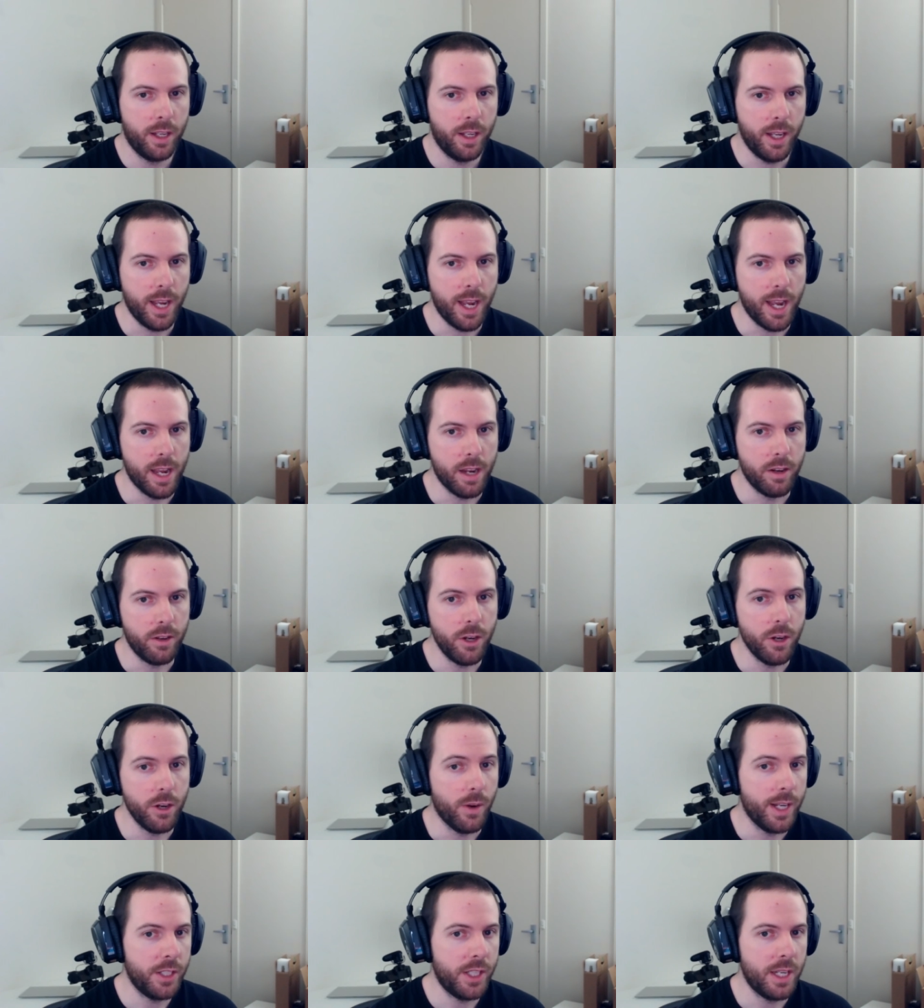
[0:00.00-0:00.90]
And,
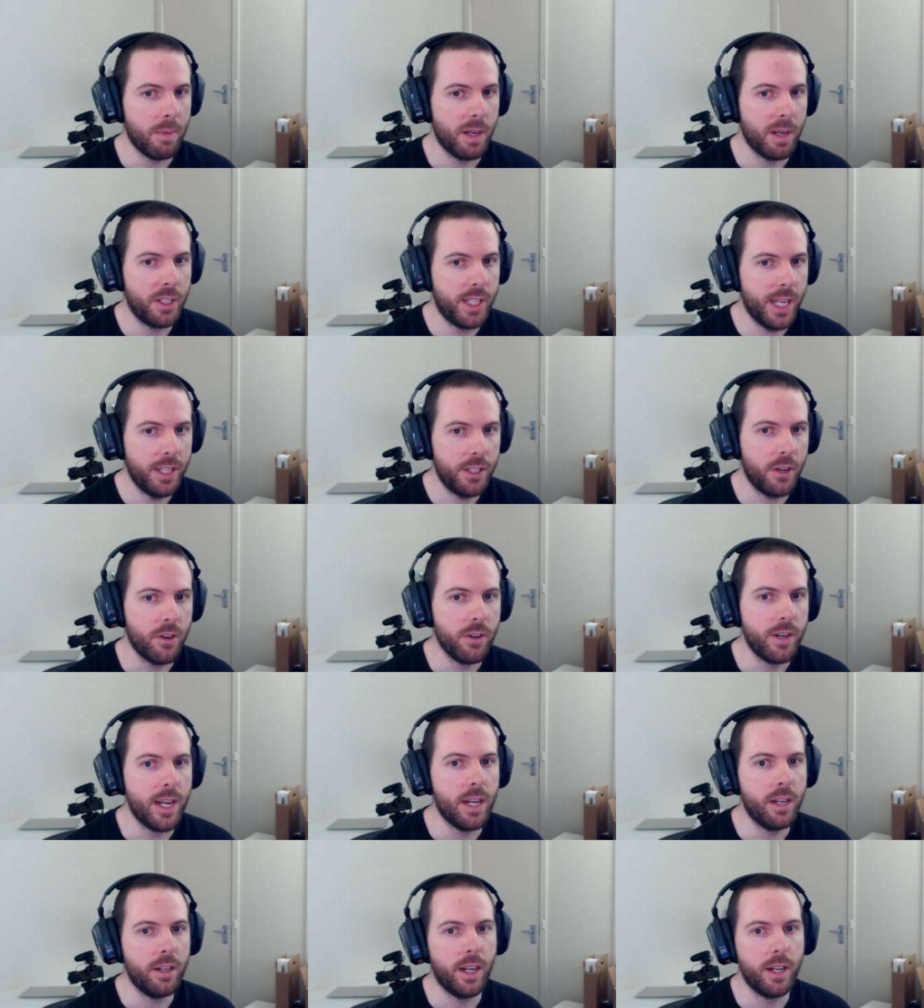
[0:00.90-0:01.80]
I see my stats go
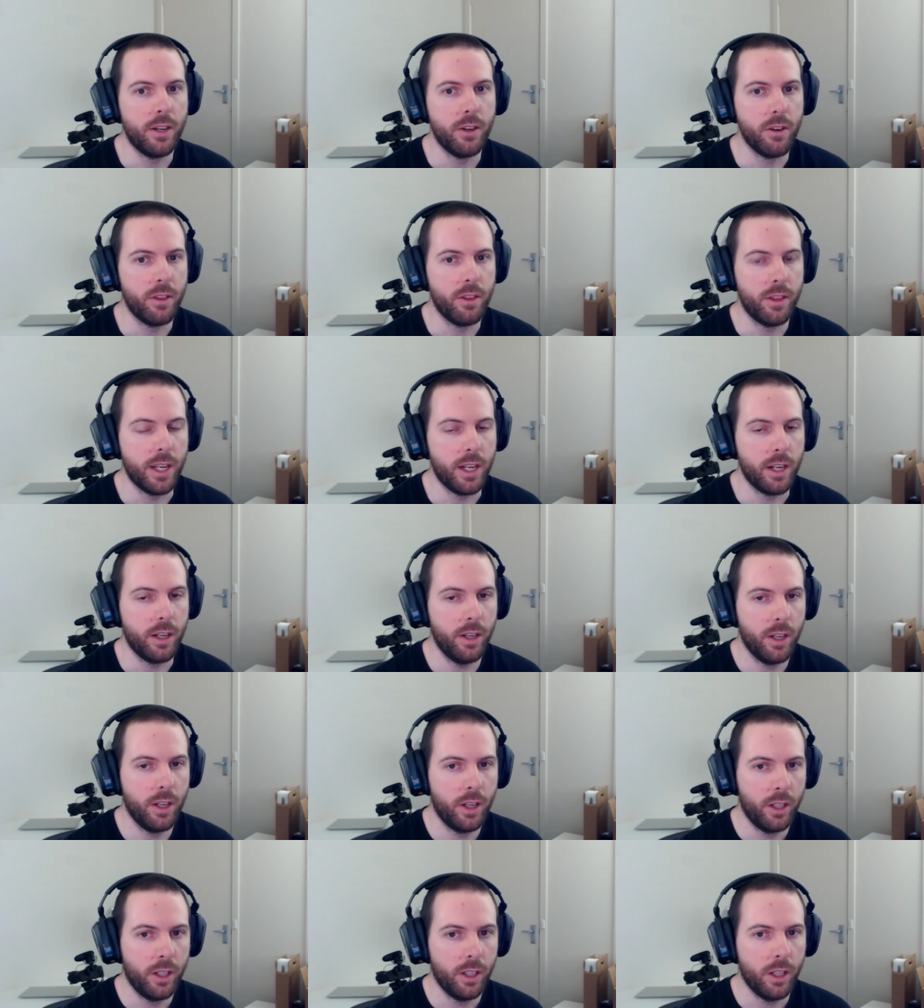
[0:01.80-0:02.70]
down and I don't think,
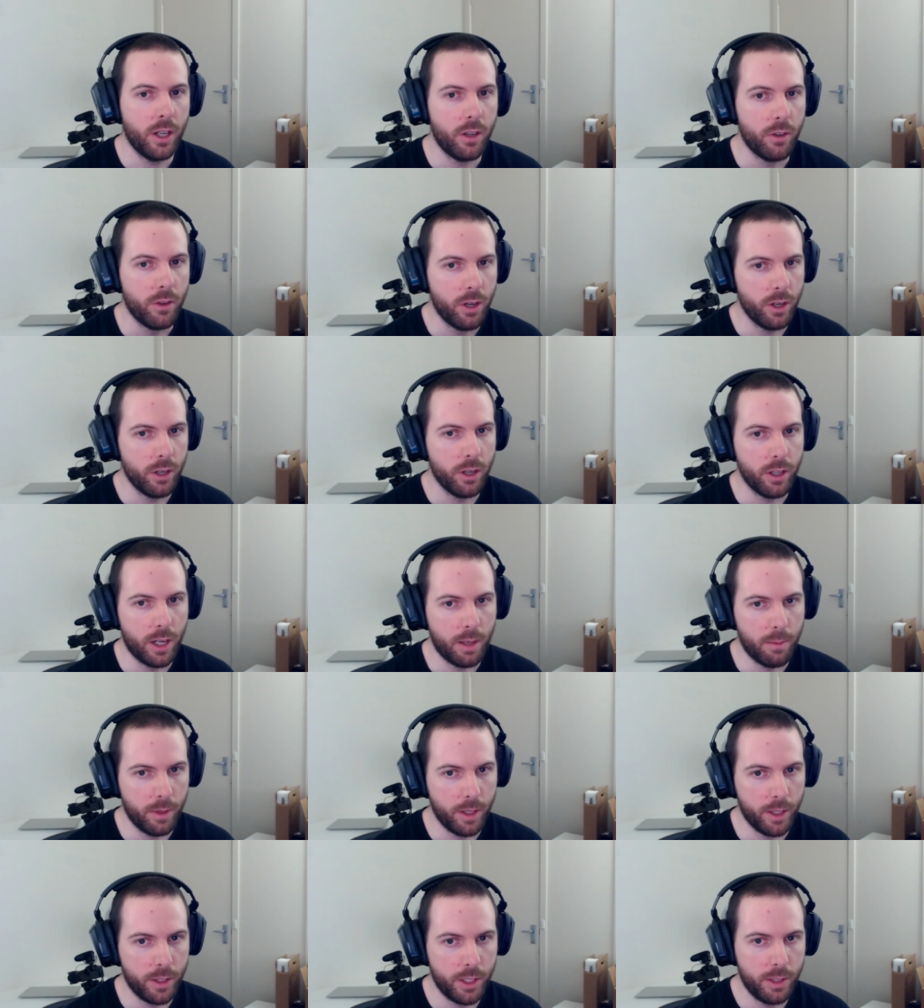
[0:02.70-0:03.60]
oh no,
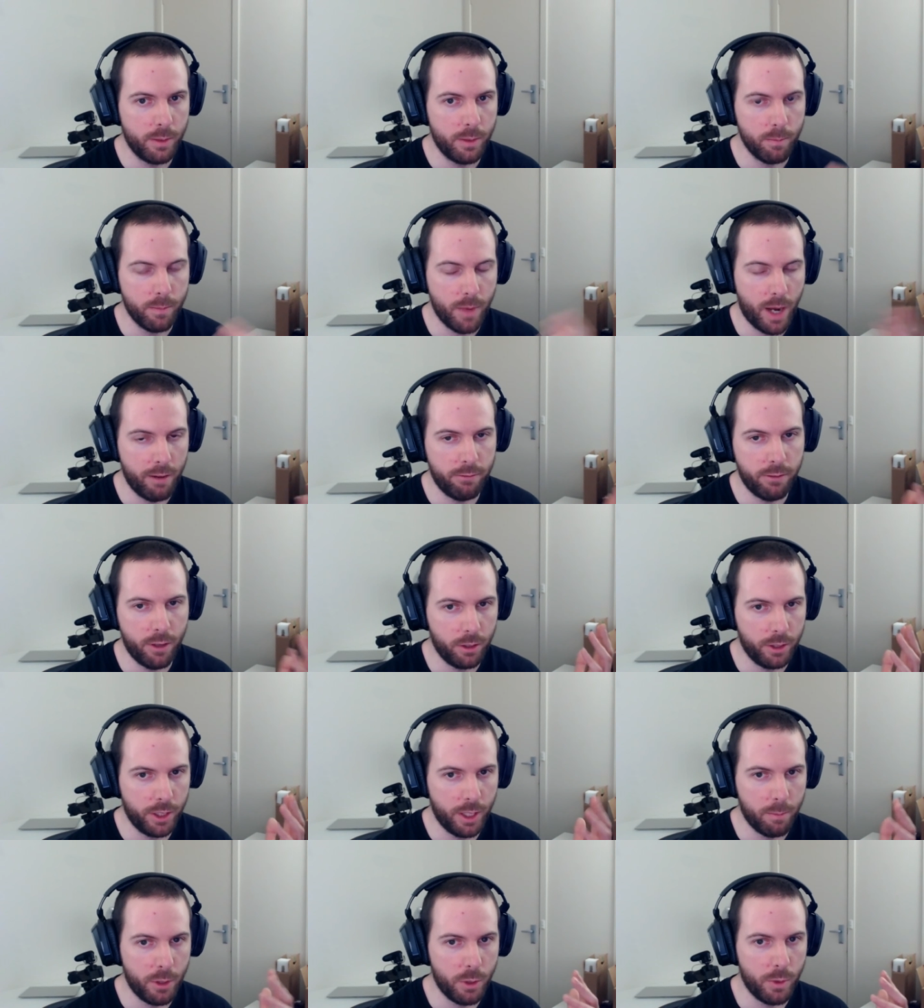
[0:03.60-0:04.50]
it's my
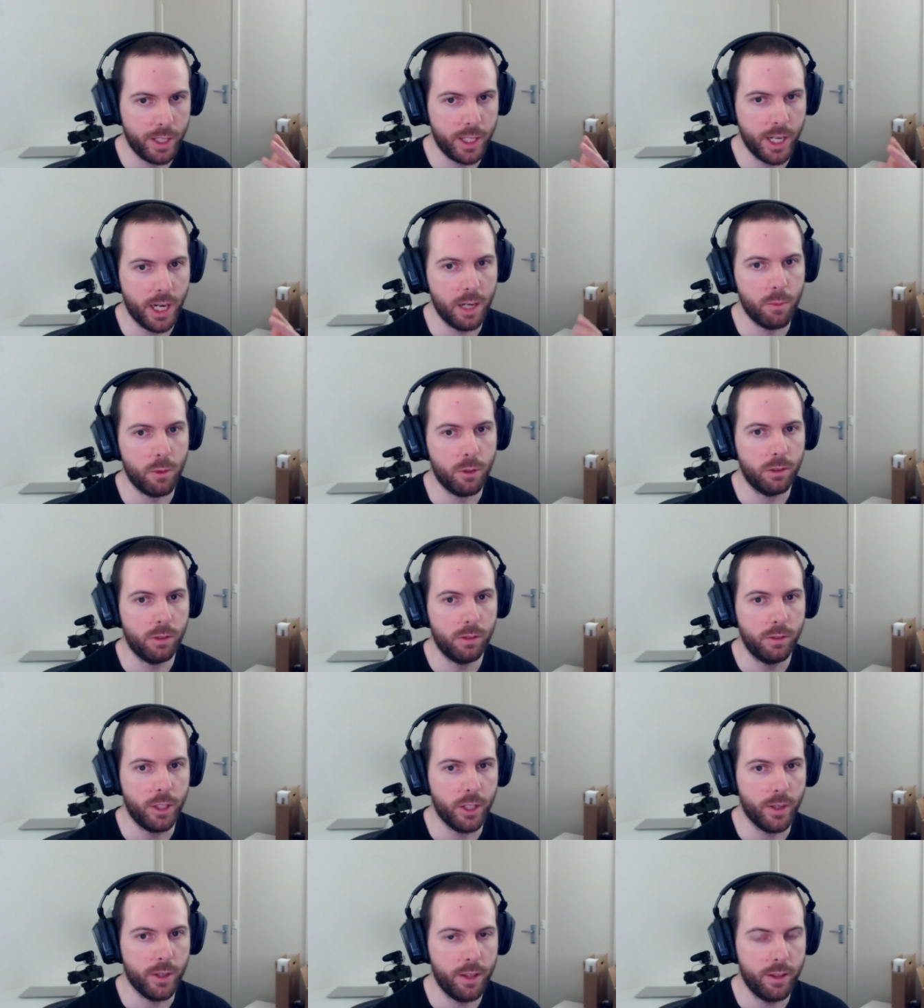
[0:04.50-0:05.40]
fault, I'm doing terrible.
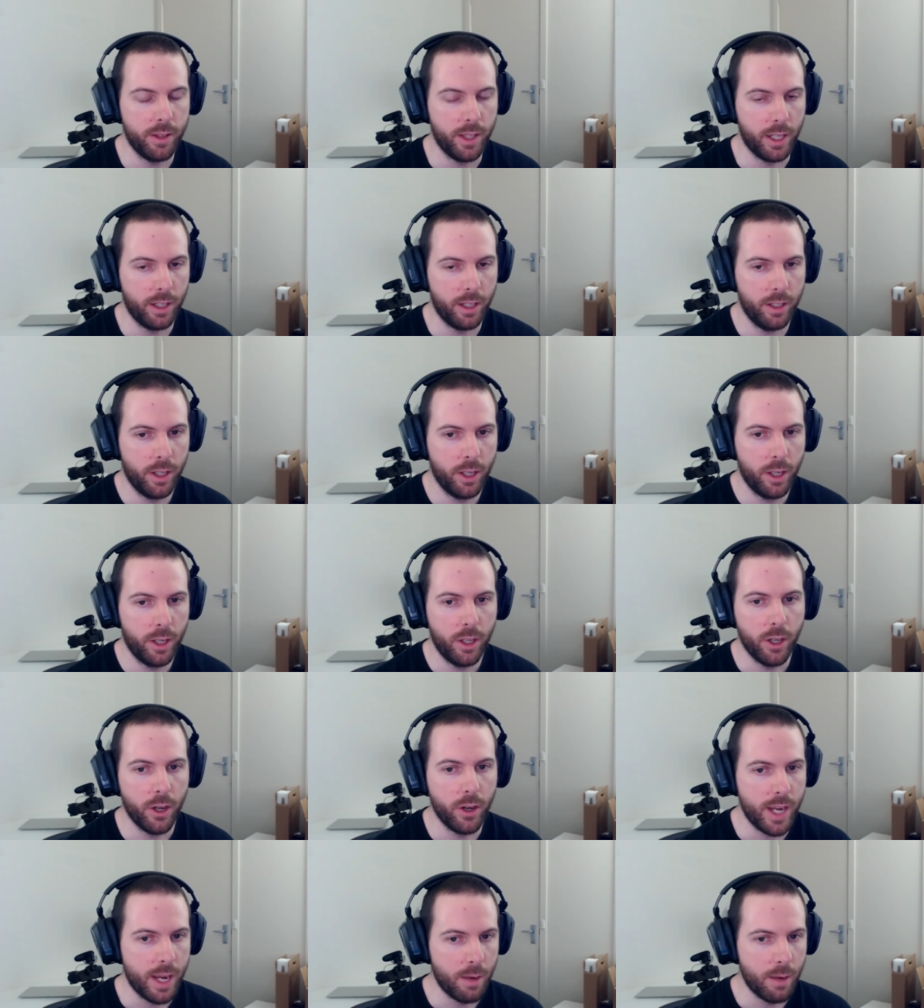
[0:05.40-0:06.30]
I think,
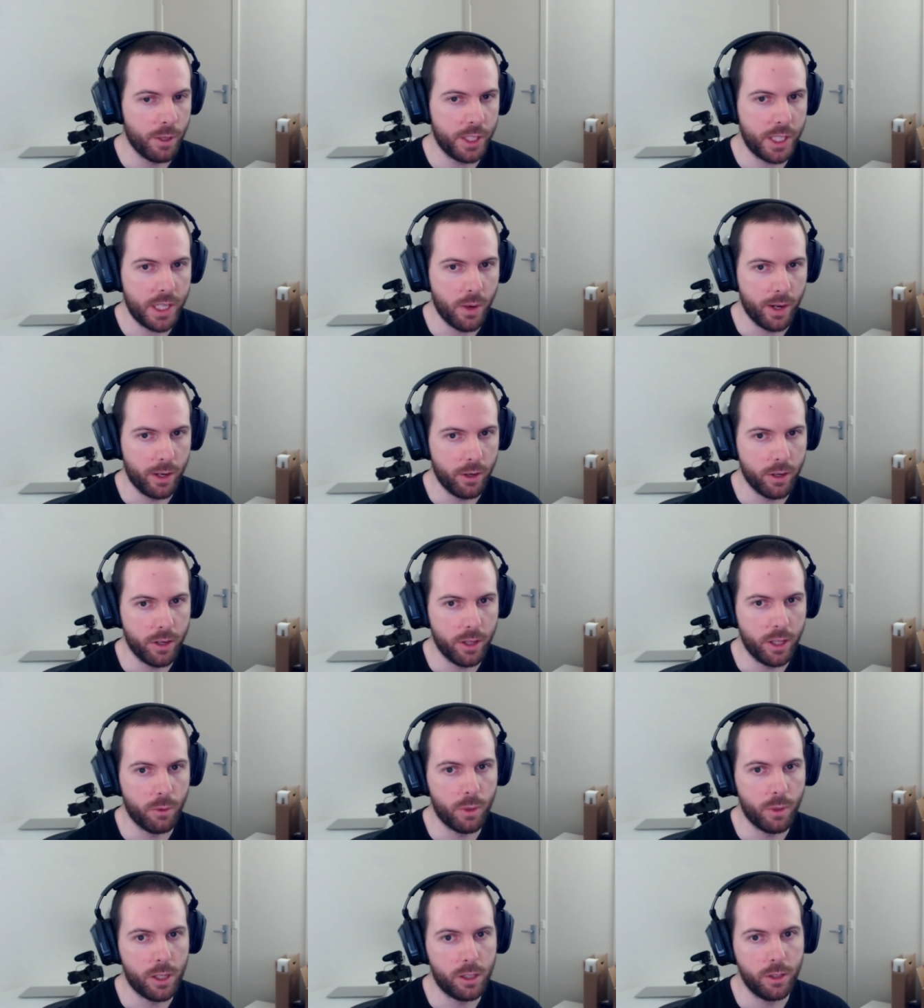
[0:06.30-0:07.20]
okay, what's going on in
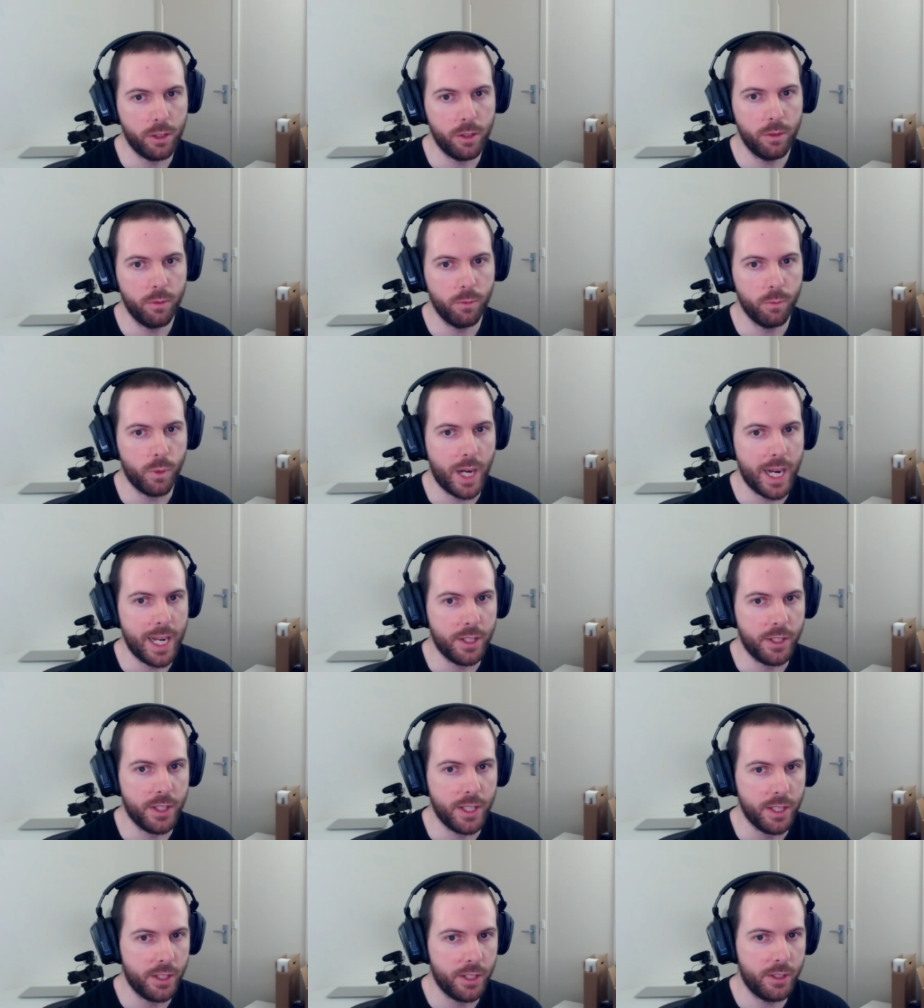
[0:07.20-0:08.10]
the world? Why
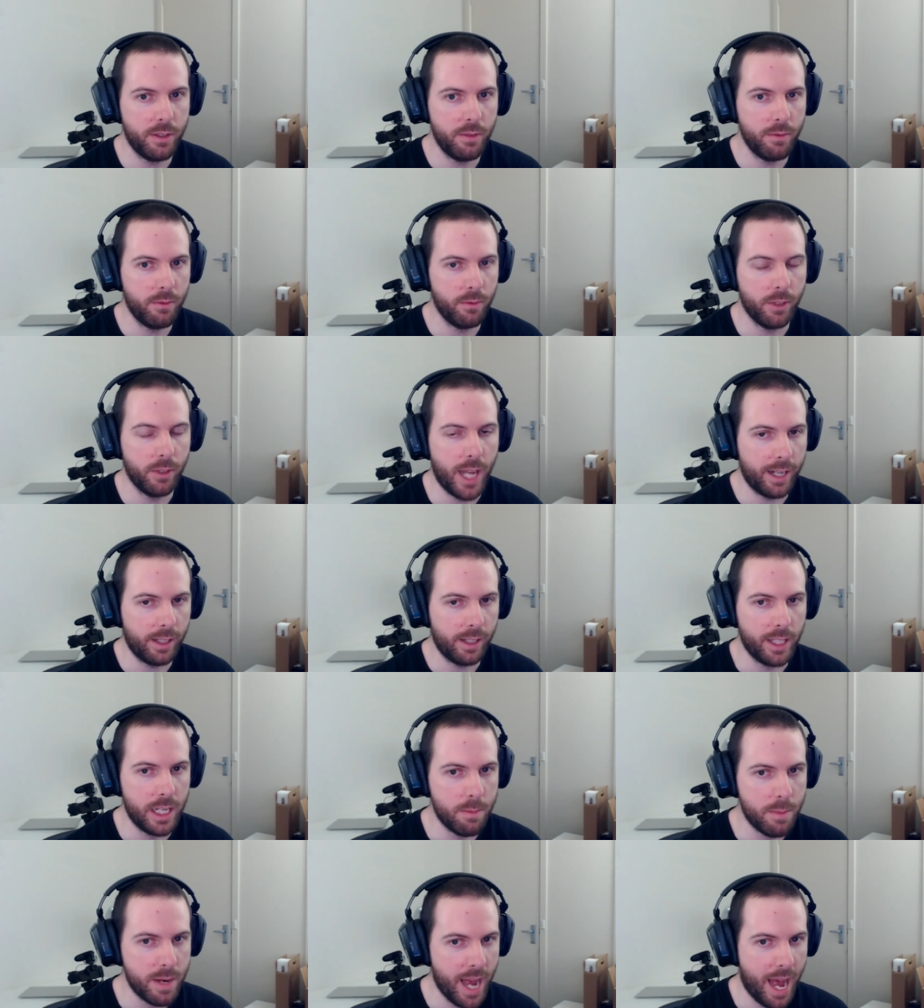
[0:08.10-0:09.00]
is this
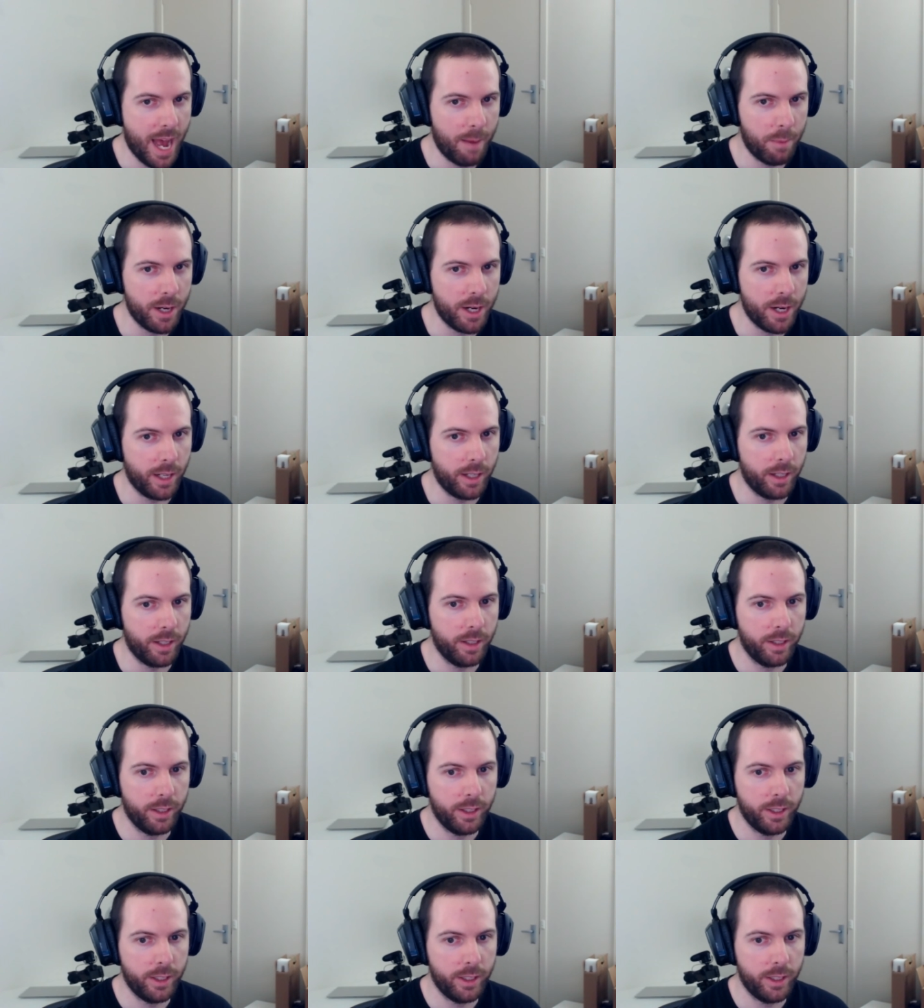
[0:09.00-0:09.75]
likely to be happening?